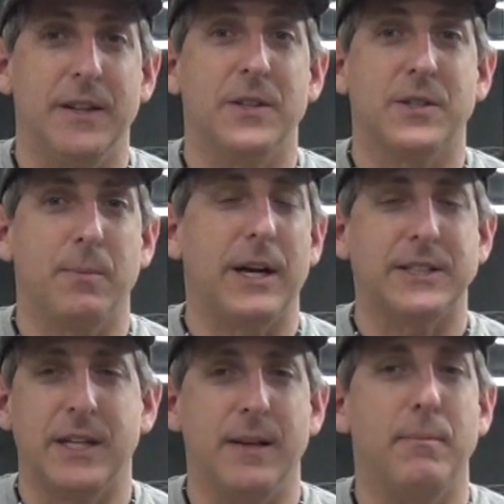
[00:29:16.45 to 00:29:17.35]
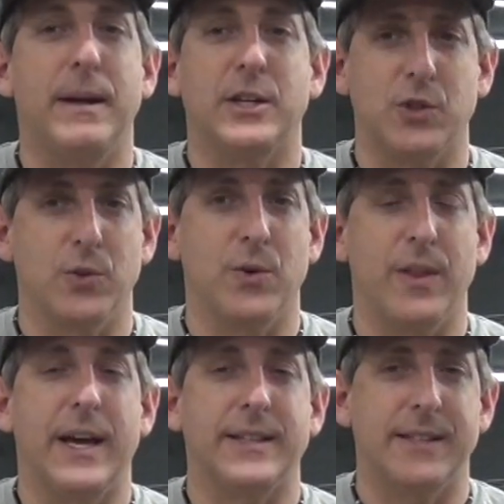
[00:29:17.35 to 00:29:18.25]
supply chain and make sure
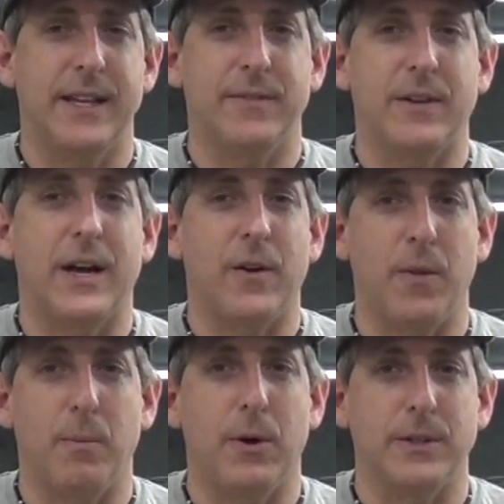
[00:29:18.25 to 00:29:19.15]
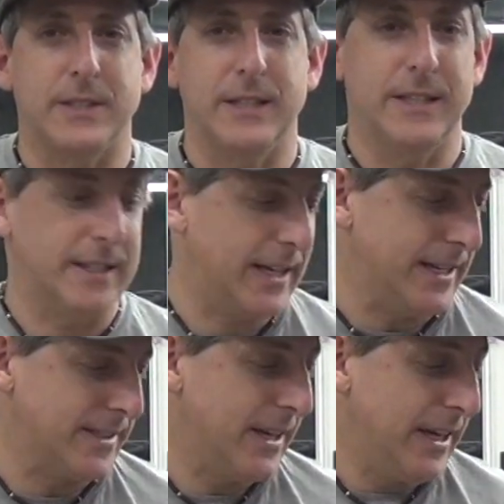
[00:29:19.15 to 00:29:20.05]
that they've got all the parts in the
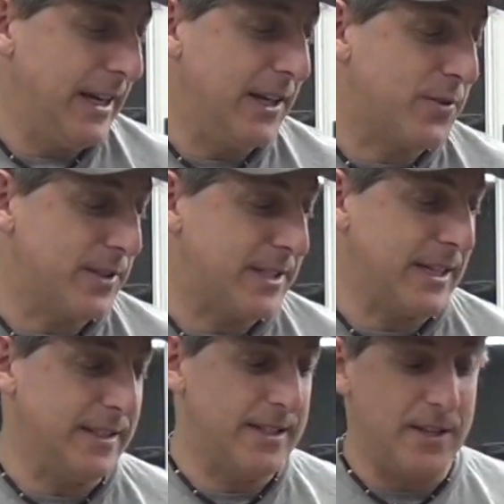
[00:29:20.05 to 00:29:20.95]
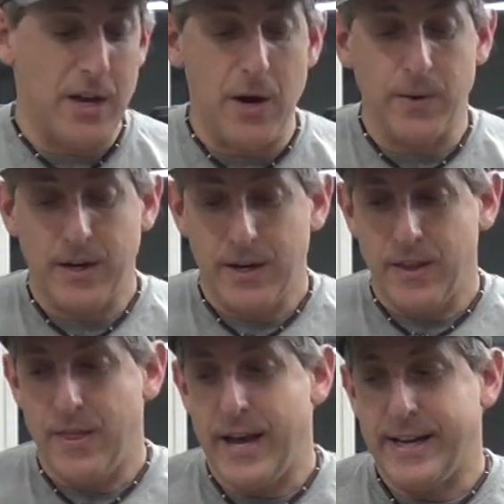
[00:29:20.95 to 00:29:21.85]
kits. Interesting to note
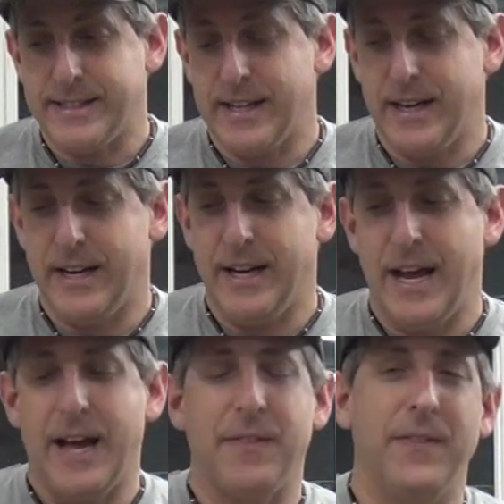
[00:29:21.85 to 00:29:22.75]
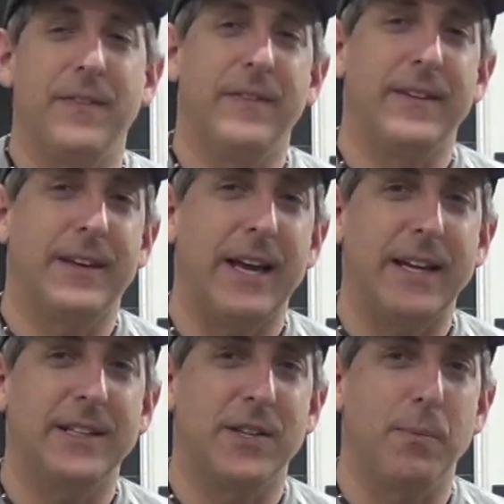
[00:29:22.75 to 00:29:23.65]
that at
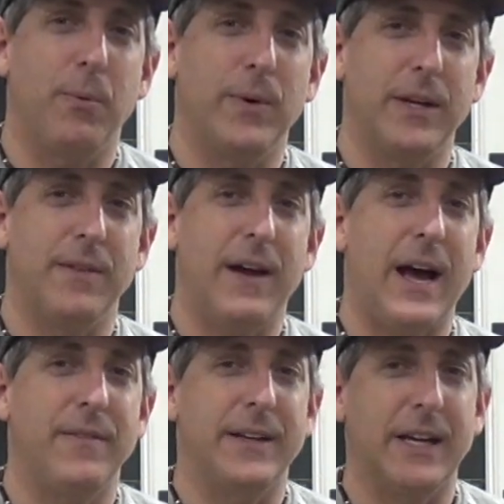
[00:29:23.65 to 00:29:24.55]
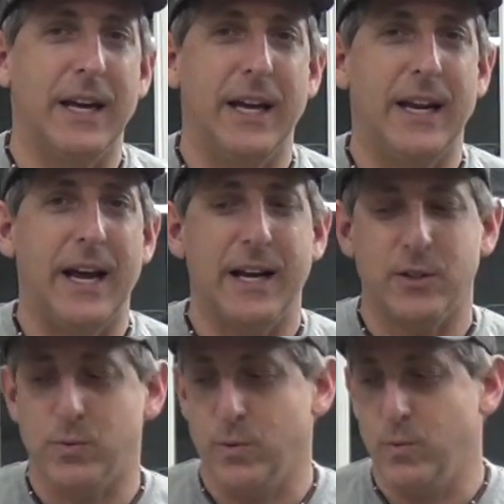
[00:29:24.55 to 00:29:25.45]
getting to the point of having an
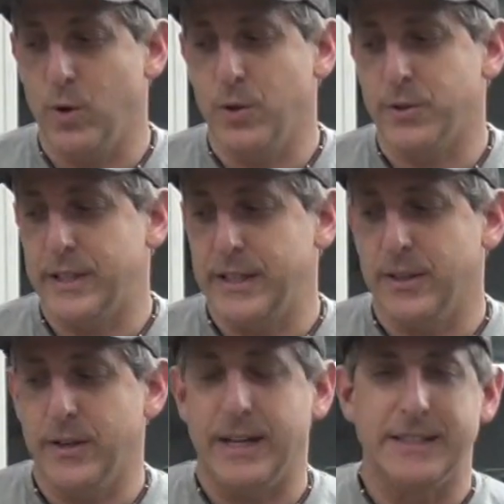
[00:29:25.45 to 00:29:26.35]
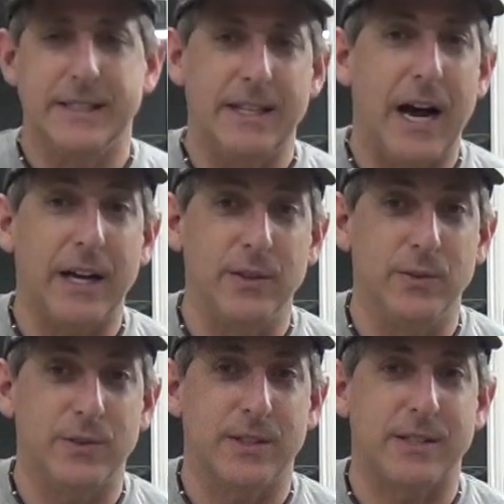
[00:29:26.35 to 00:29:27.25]
actual roller here, I did not
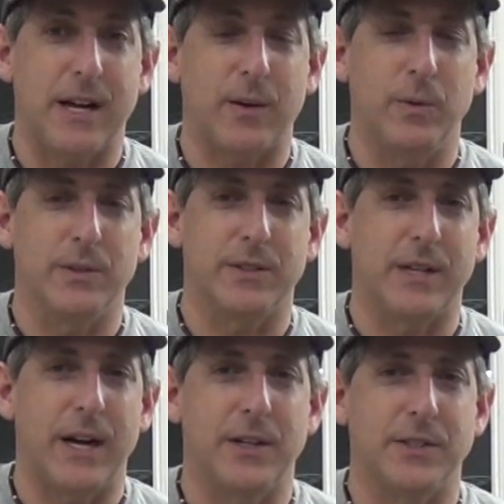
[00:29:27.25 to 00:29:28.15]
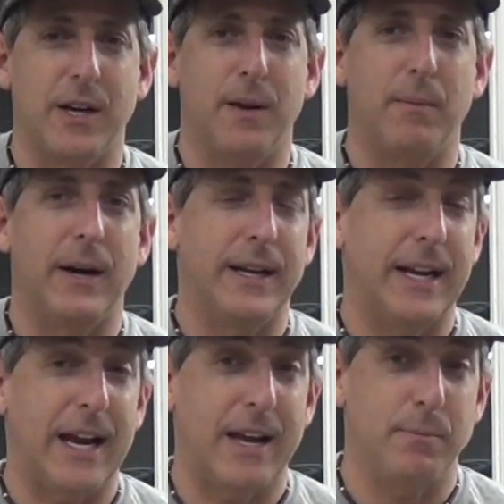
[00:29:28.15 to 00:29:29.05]
use the stock wheels and tires on mine,
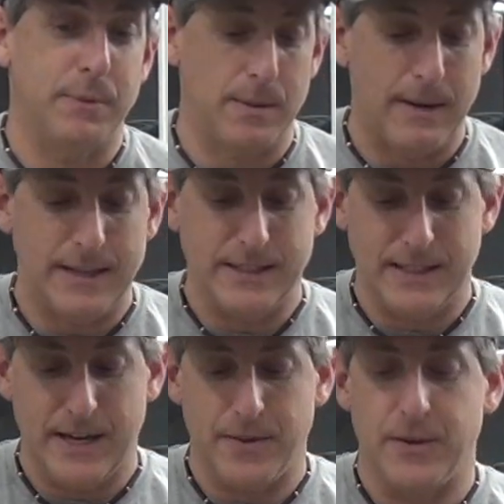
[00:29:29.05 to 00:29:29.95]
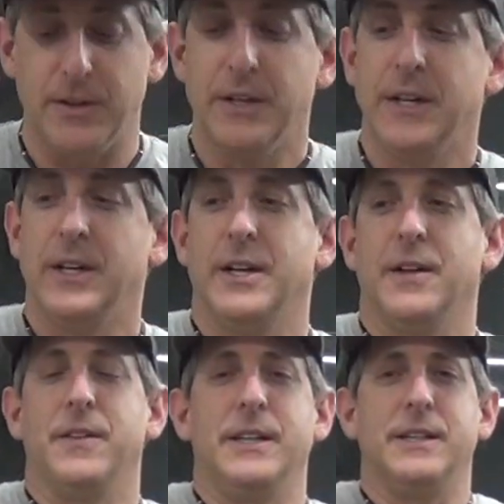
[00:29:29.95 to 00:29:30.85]
and I hadn't put the body together.
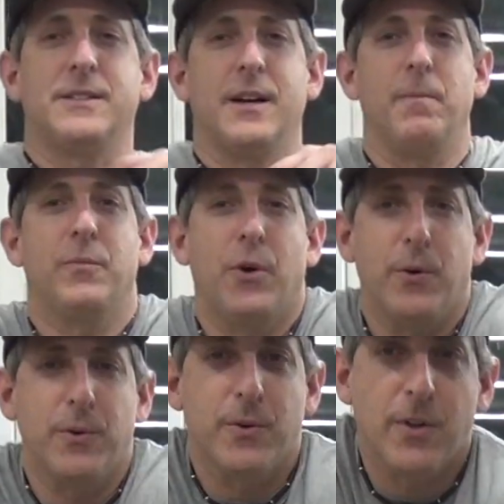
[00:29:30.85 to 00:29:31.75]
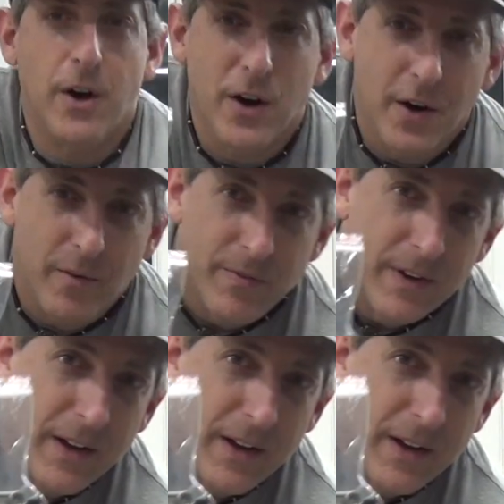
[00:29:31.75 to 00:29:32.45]
The sum total of